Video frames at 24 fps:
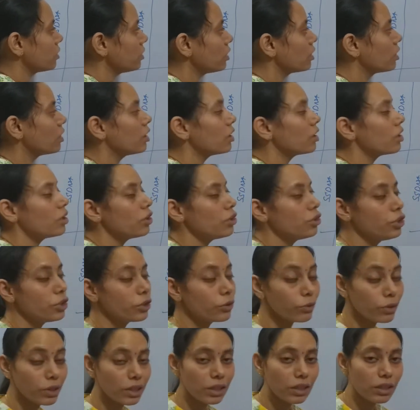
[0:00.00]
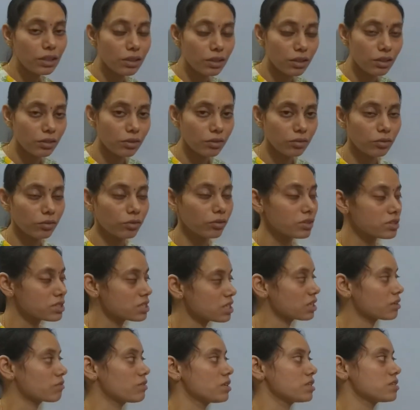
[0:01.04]
the unique
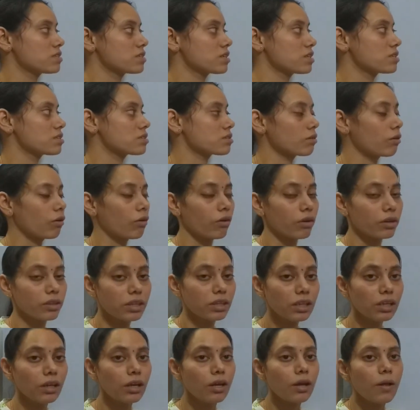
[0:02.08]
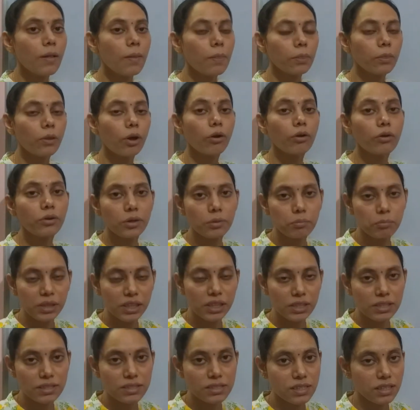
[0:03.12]
sequences, or the
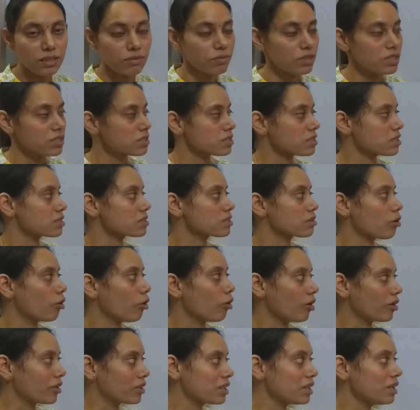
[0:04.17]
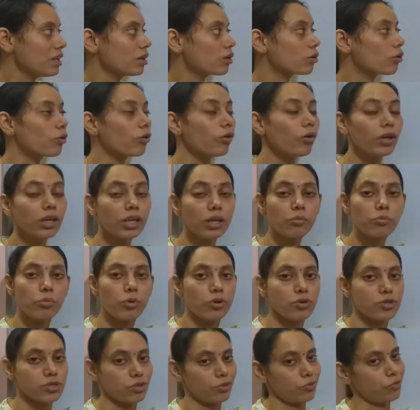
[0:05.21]
non-repeating sequences, or the coding
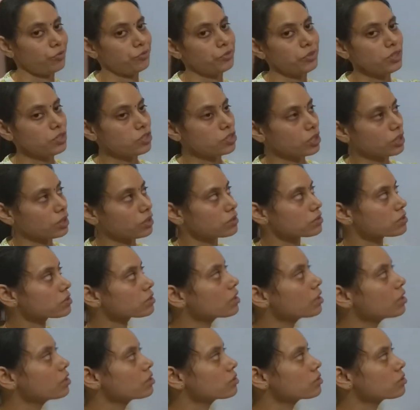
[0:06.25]
portion of the genes.